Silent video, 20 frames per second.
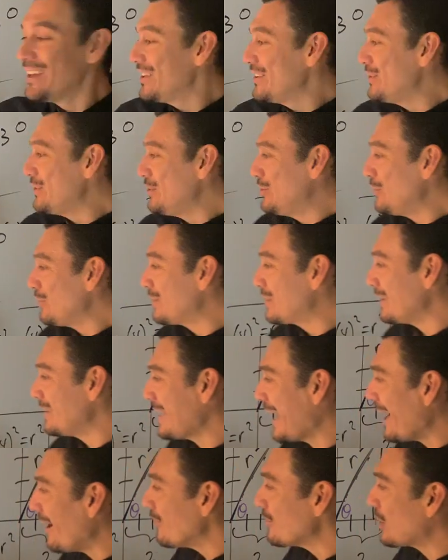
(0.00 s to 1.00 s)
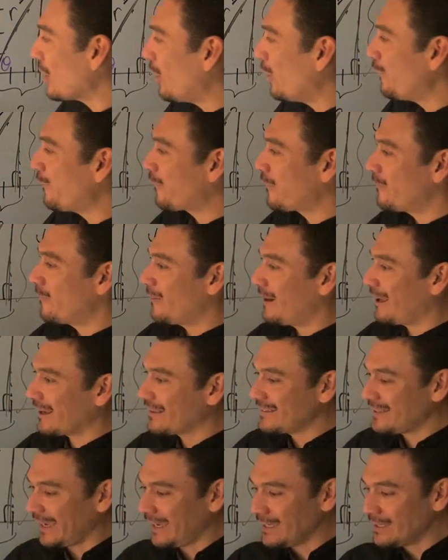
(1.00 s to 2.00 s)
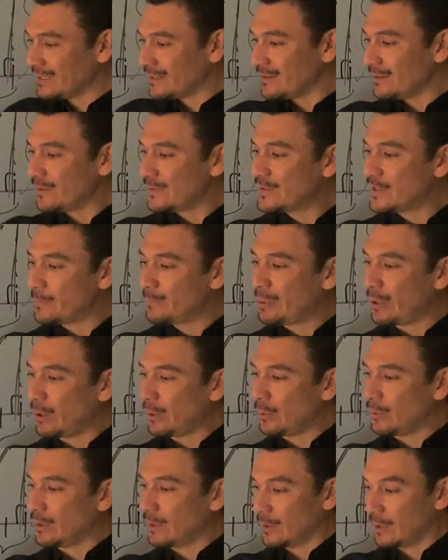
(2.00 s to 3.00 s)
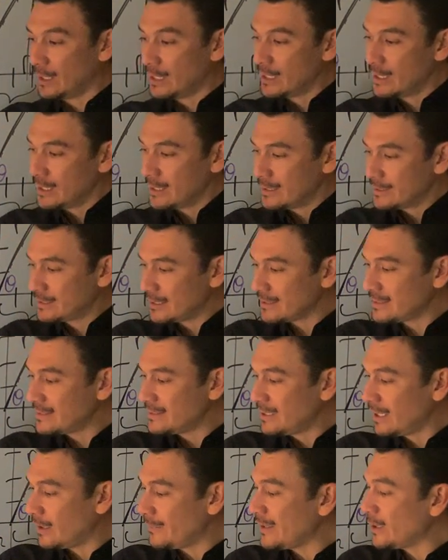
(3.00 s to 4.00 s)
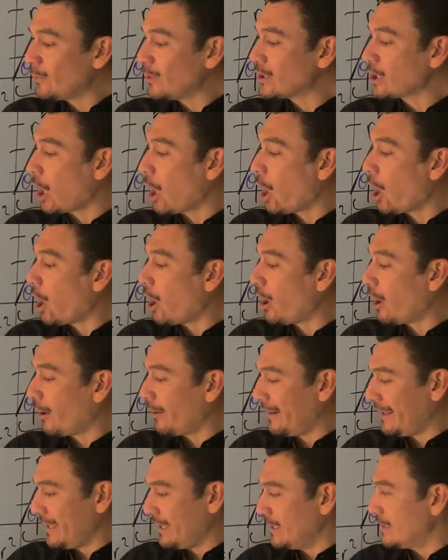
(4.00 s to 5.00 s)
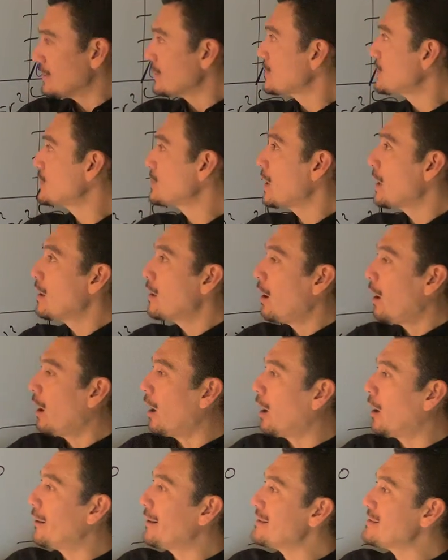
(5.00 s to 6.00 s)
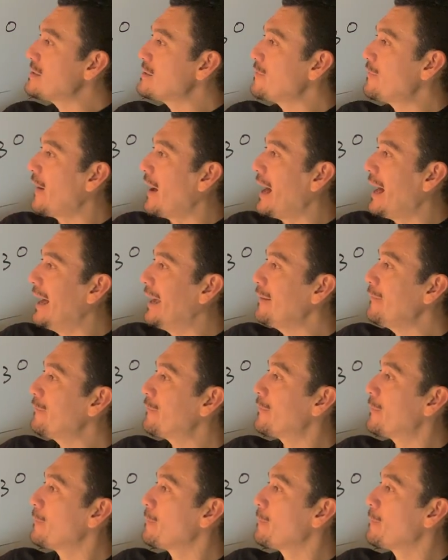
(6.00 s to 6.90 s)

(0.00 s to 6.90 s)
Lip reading: You can now go from rectangular to polar. Just tell me what r is. R is 5.